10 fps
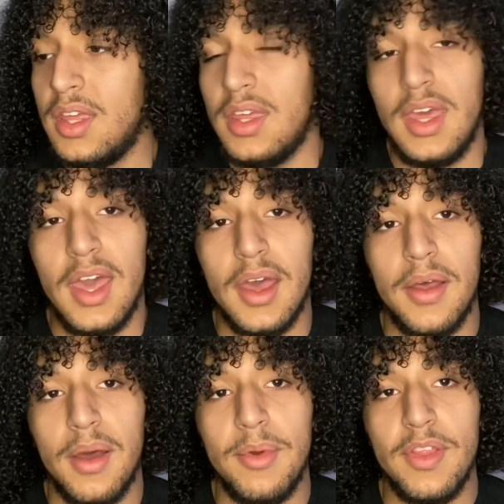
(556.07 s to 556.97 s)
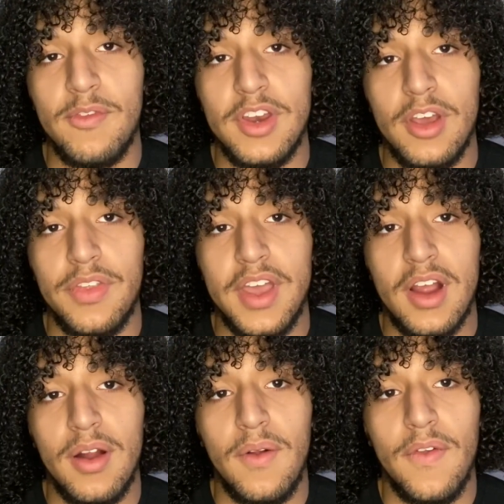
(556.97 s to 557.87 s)
yeah, I'm in the video
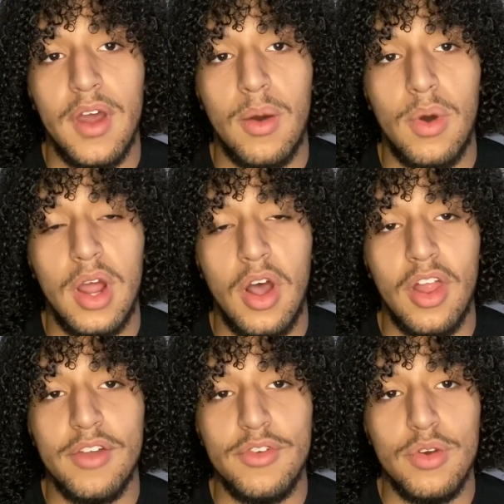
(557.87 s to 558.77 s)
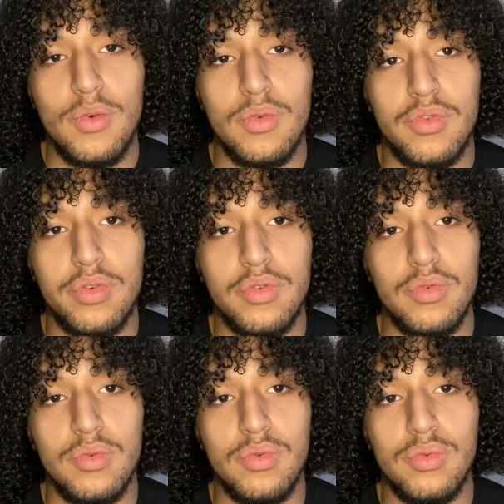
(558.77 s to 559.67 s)
there. I want all of you
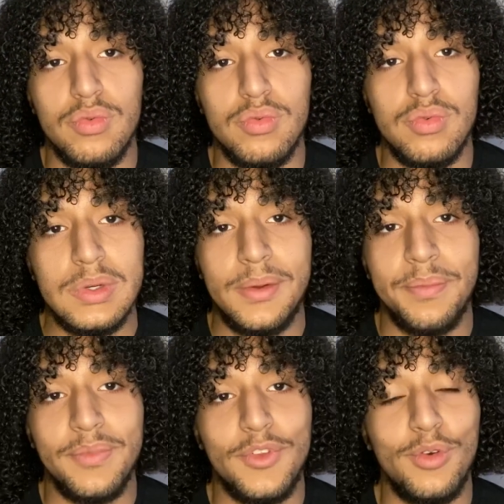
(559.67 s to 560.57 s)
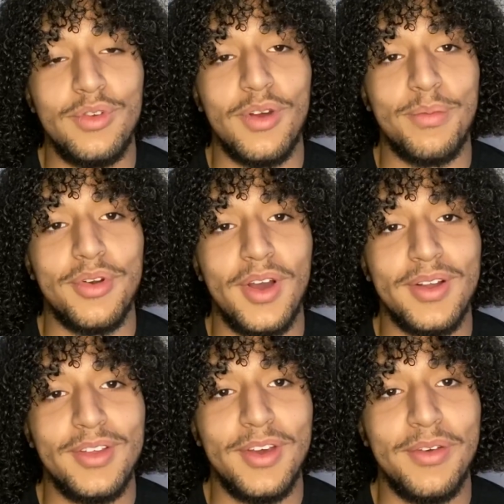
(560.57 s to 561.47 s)
to do something
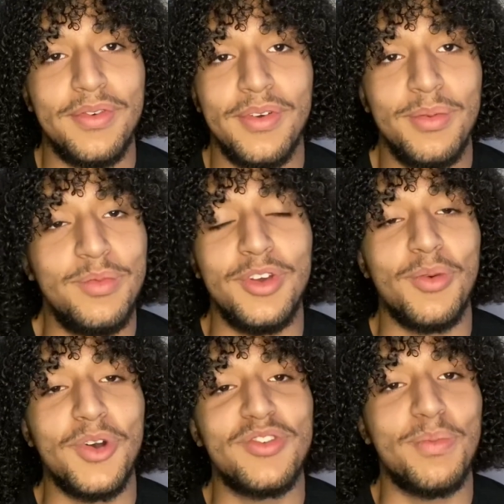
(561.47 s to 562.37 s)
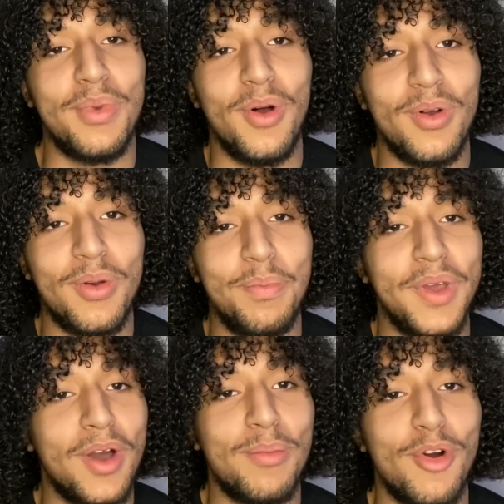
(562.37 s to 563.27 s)
productive, do your winter bulk,
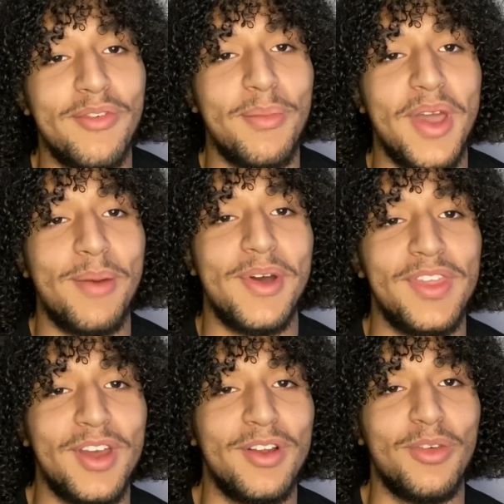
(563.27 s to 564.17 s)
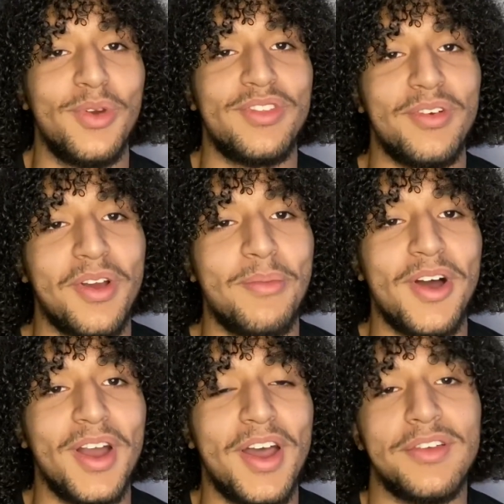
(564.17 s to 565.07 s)
become more of a man by the end of the winter. Come
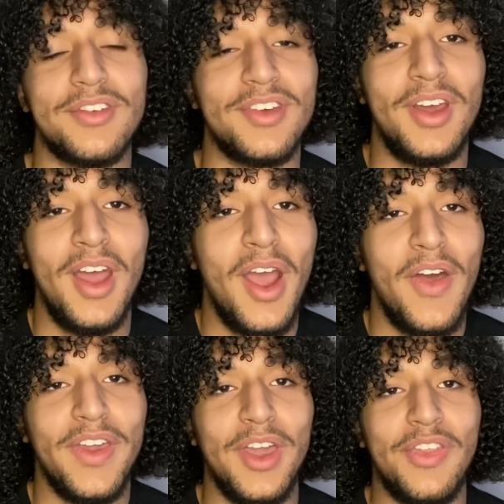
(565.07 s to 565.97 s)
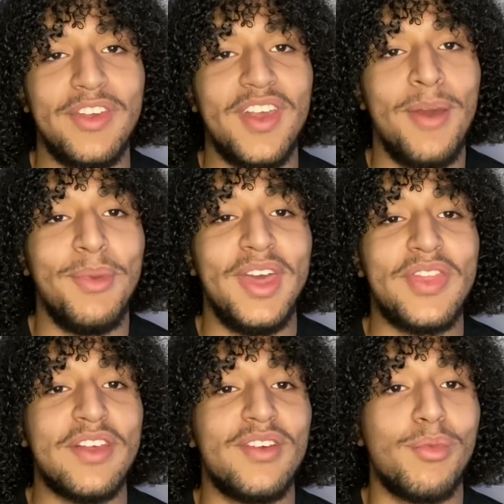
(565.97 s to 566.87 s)
on, guys, let's get, they say get
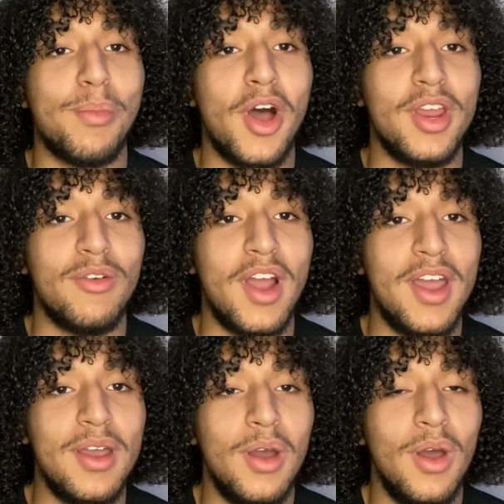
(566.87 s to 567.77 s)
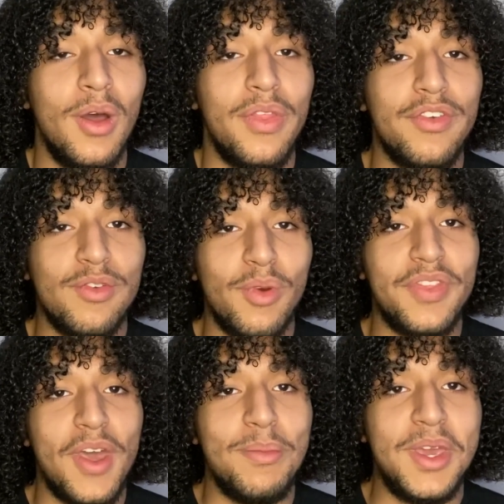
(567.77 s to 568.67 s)
that summer body, right? This is what
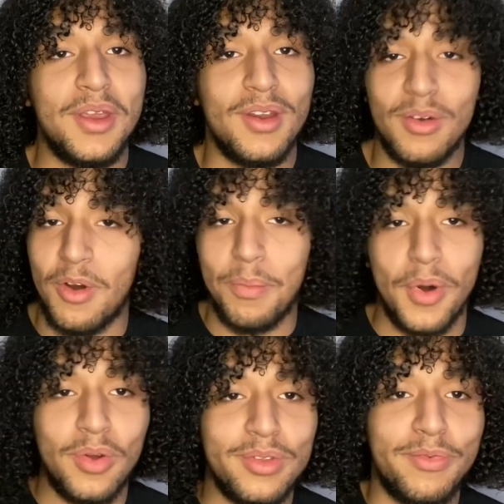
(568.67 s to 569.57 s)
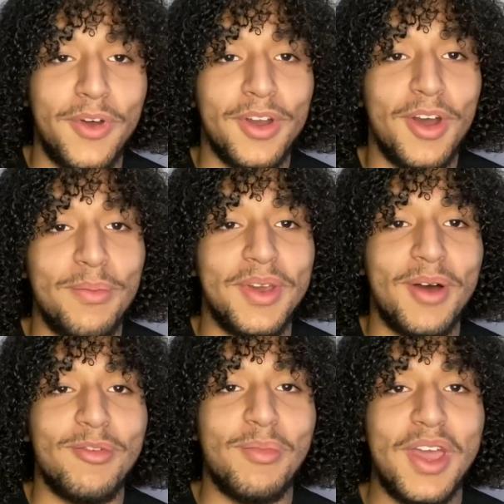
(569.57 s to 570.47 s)
they mean. Bulk the fuck up,
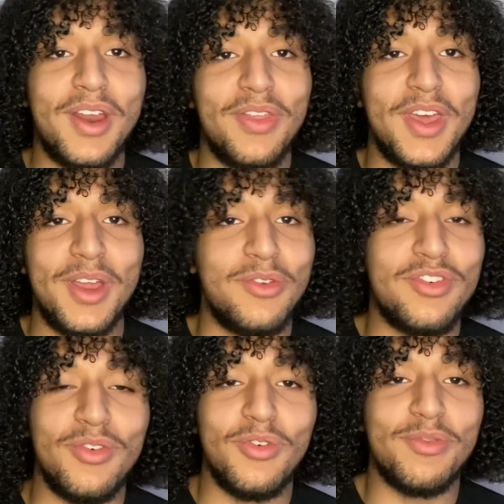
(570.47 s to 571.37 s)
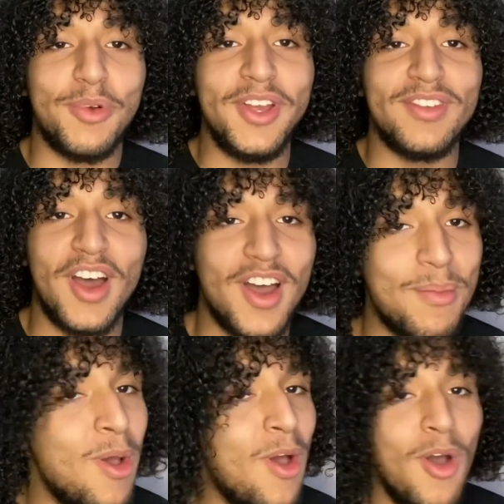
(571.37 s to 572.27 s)
become a man, and then
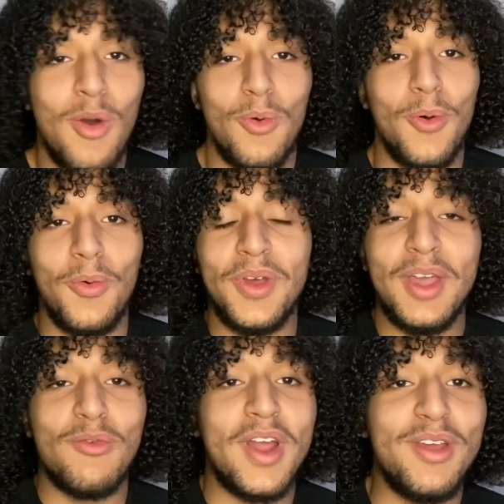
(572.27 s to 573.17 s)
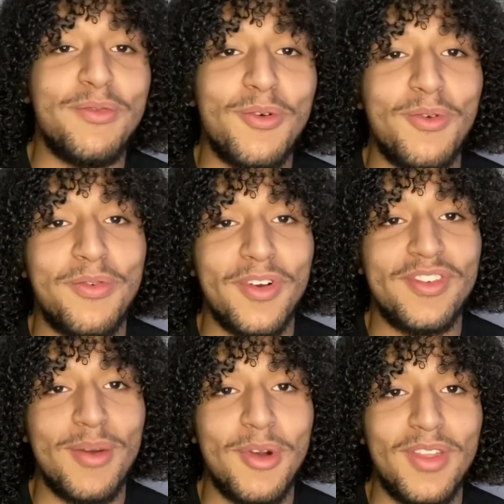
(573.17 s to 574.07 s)
springtime, we'll get ready for
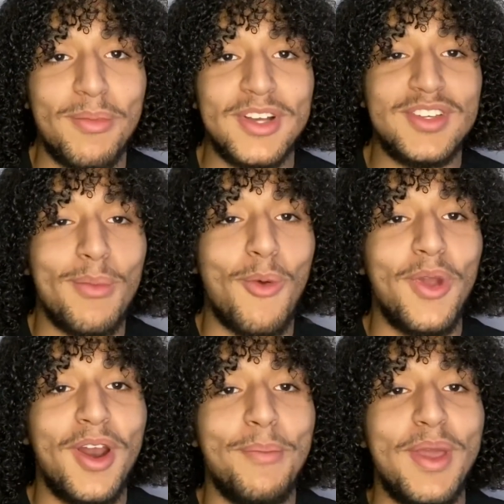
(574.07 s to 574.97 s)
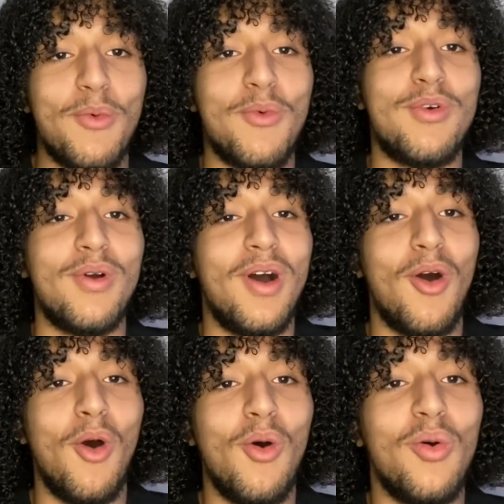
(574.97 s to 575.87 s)
summer, and then by summer, we're going to be a
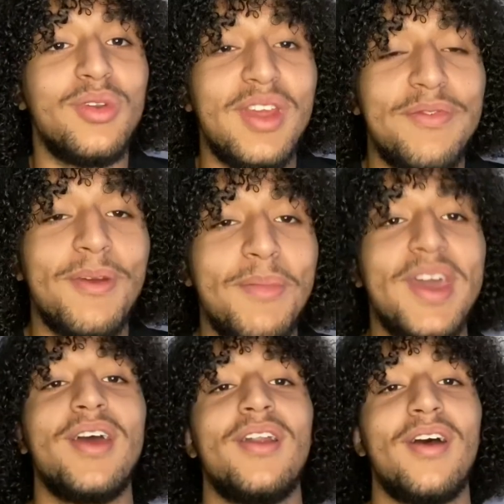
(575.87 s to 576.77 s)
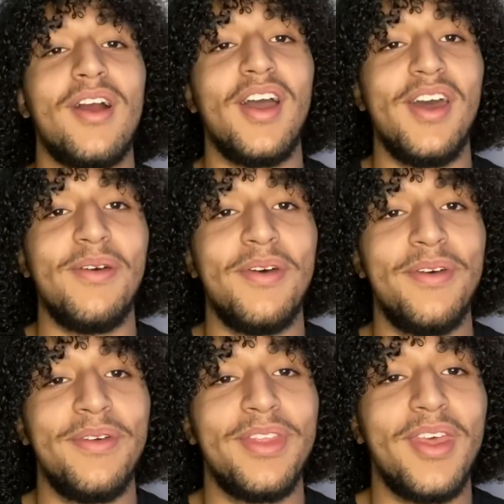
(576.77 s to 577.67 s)
whole different man, all right?
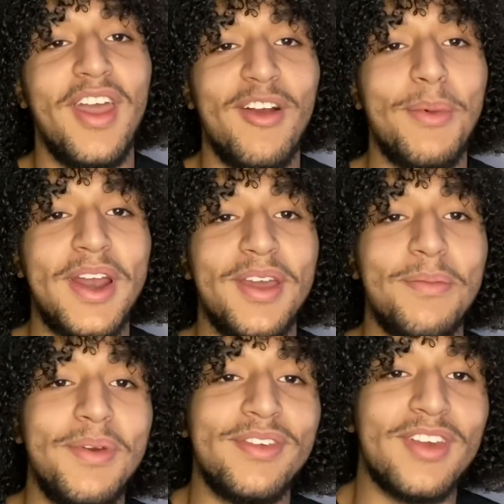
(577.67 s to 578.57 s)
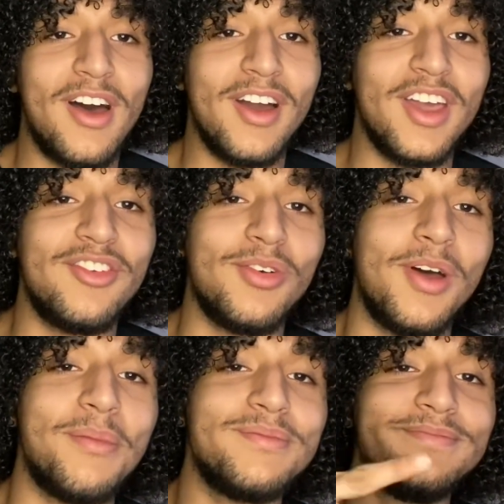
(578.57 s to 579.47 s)
Everybody, peace out. I'll catch you up.